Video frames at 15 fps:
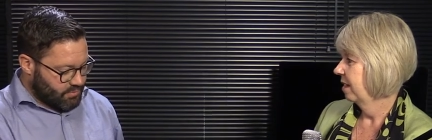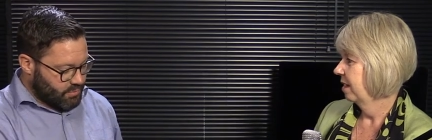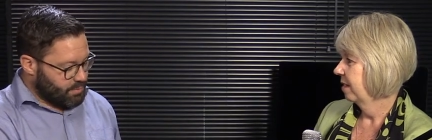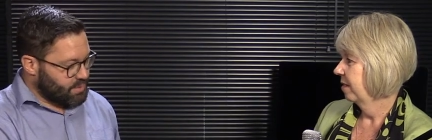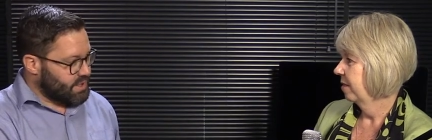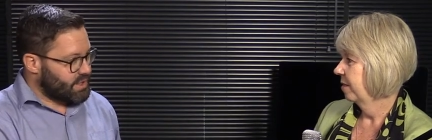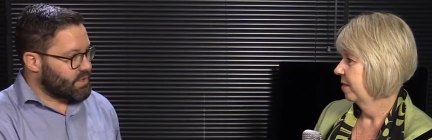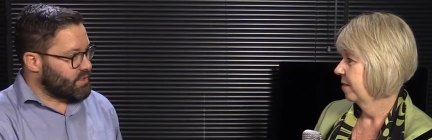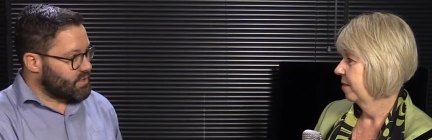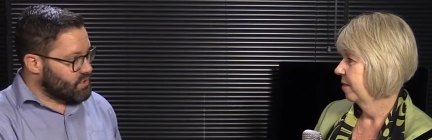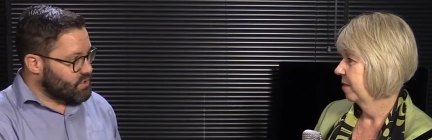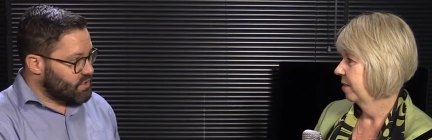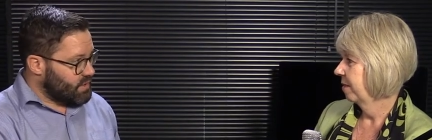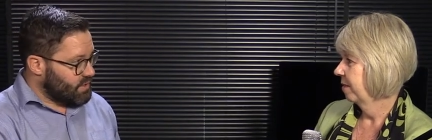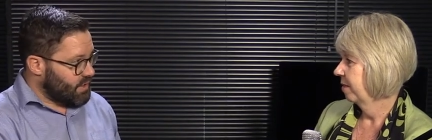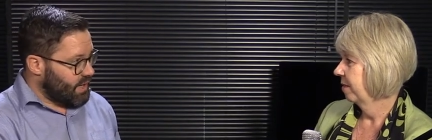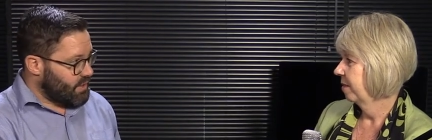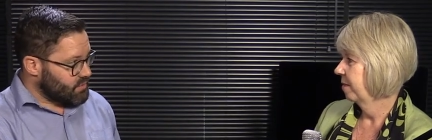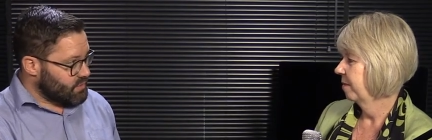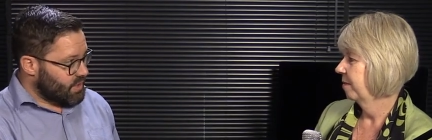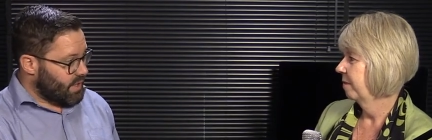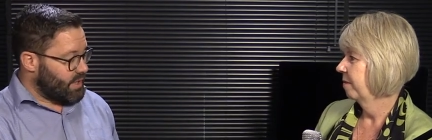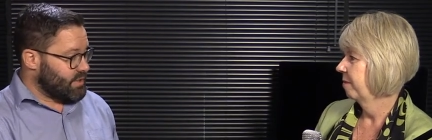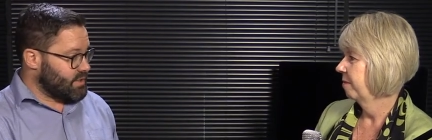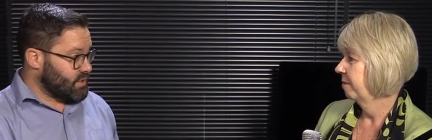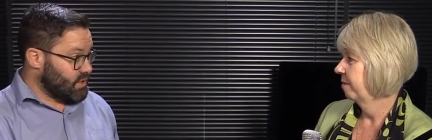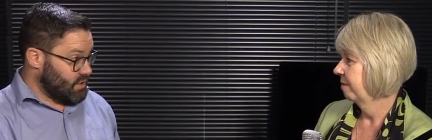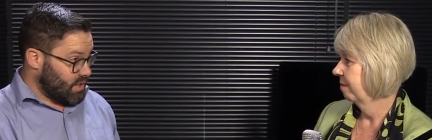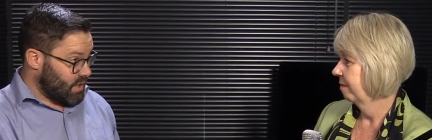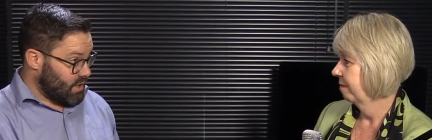Speaker 1: we're particularly interested in the council candidates.
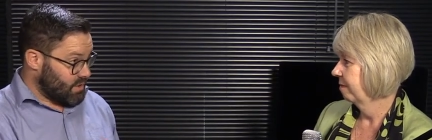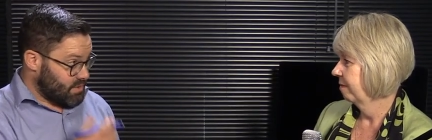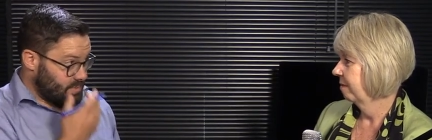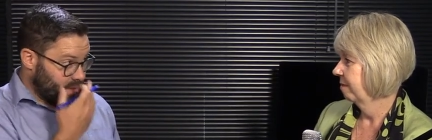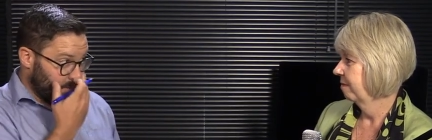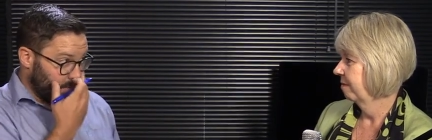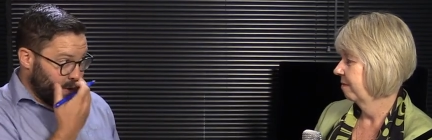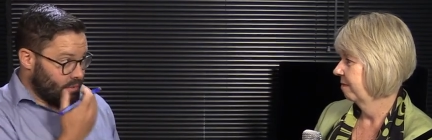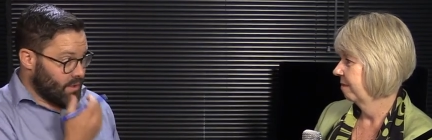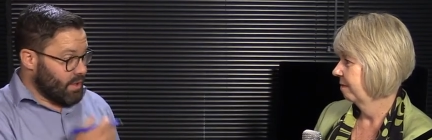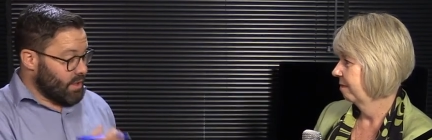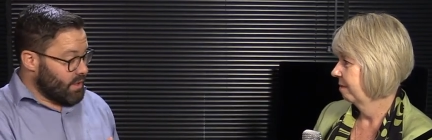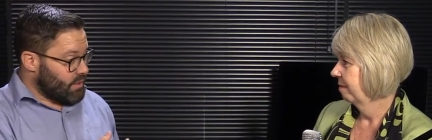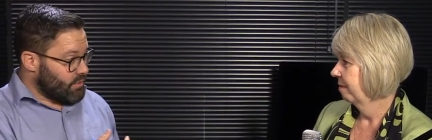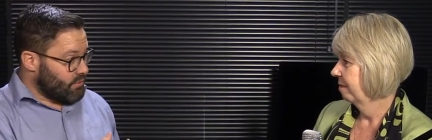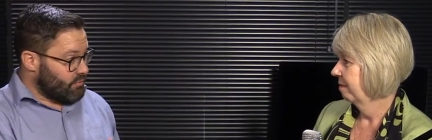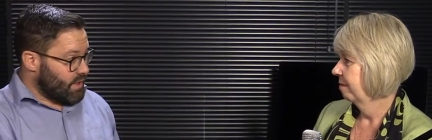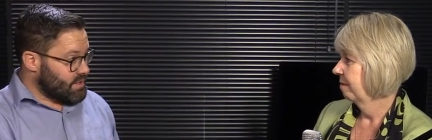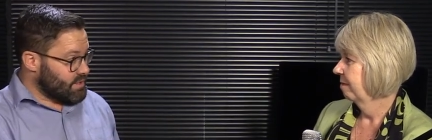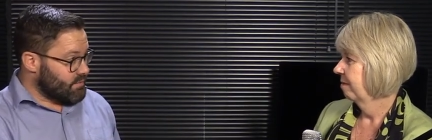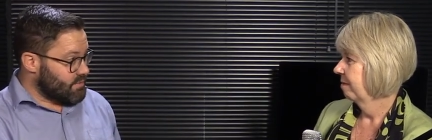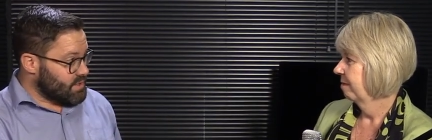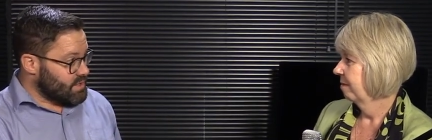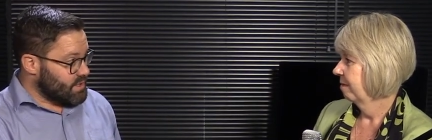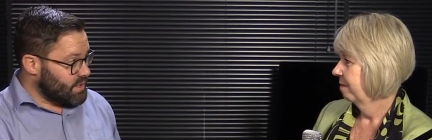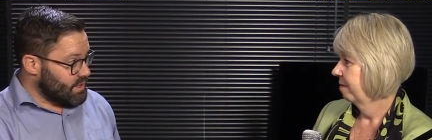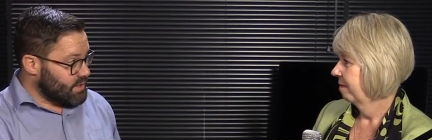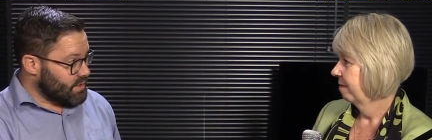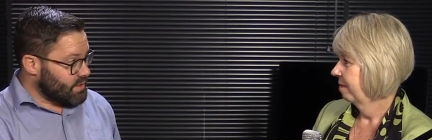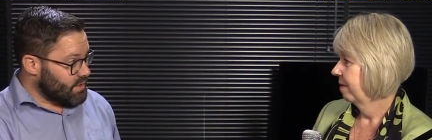Can you tell us a bit about the rest of the
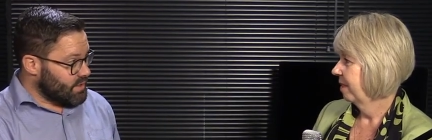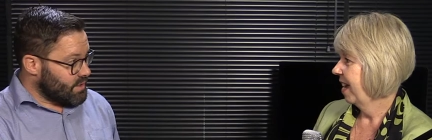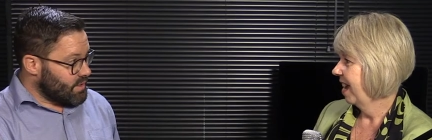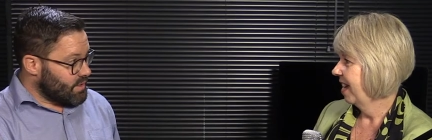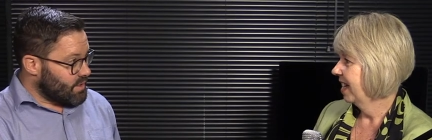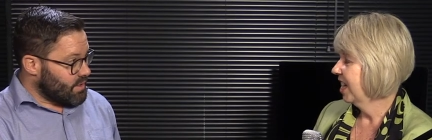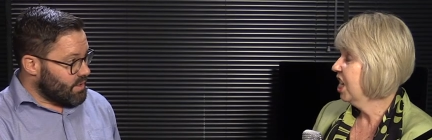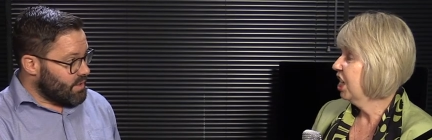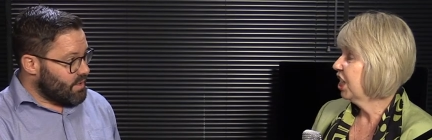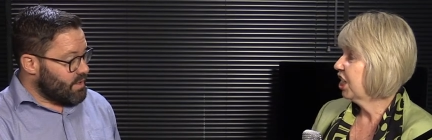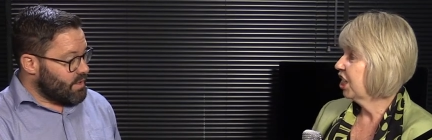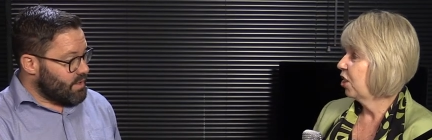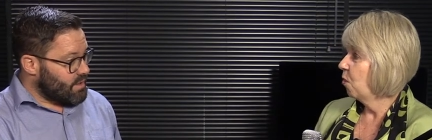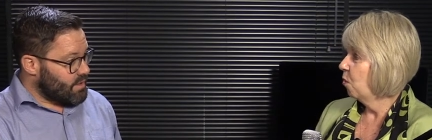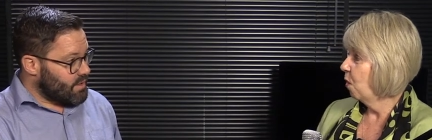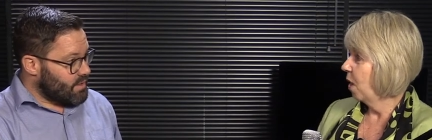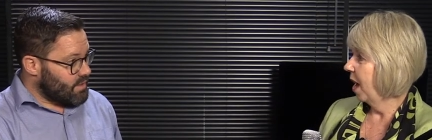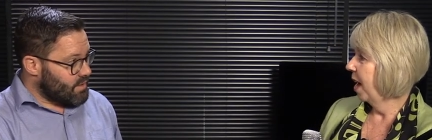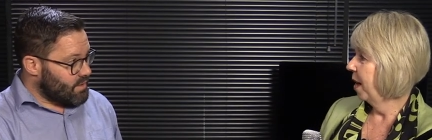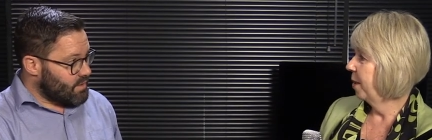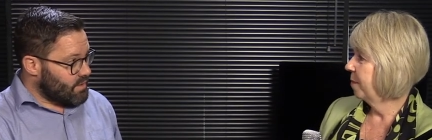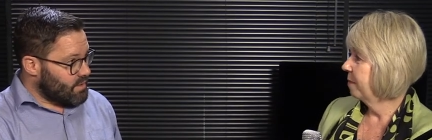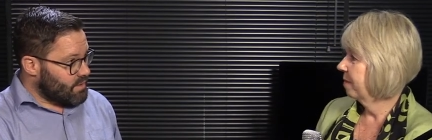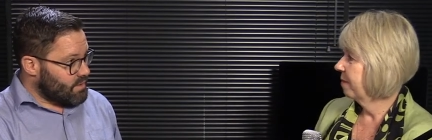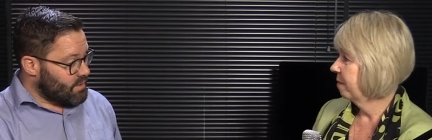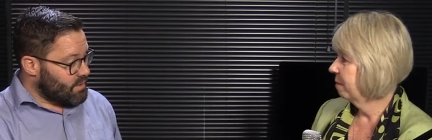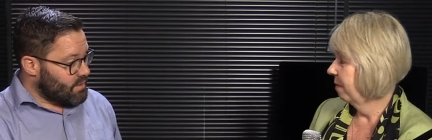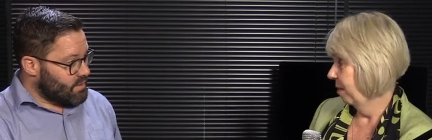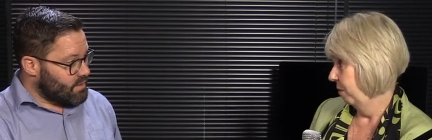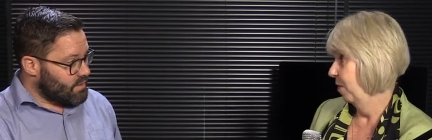slate?
Speaker 2: Yeah. So, um,
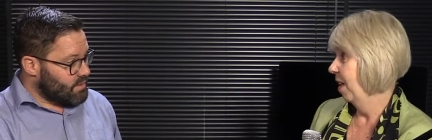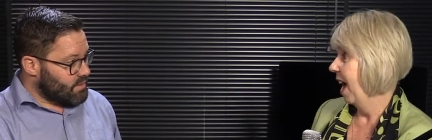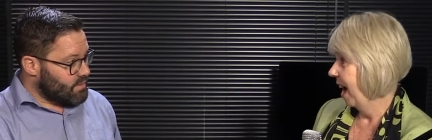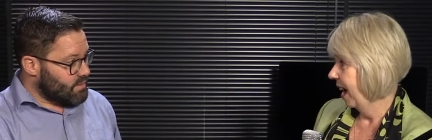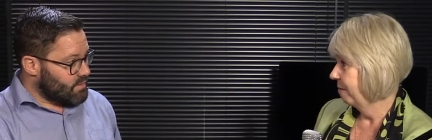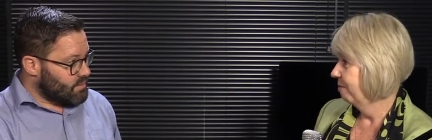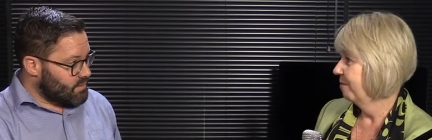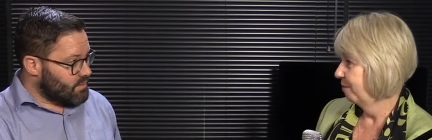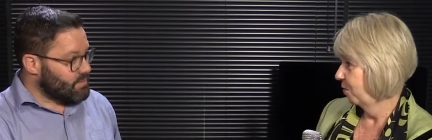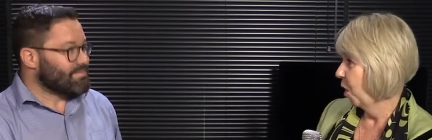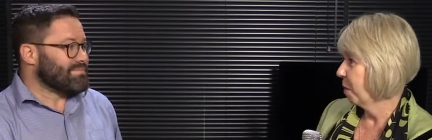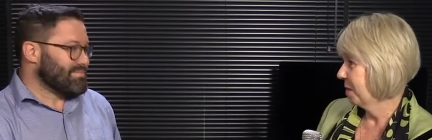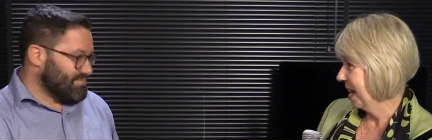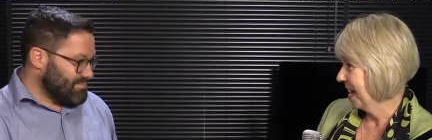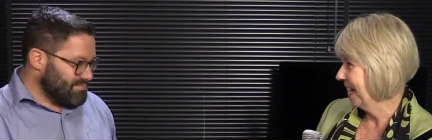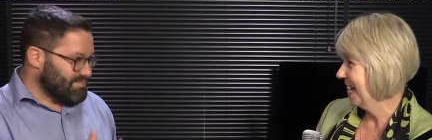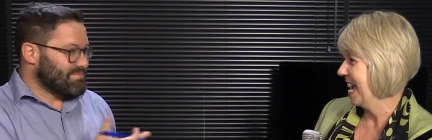well, I'm nominated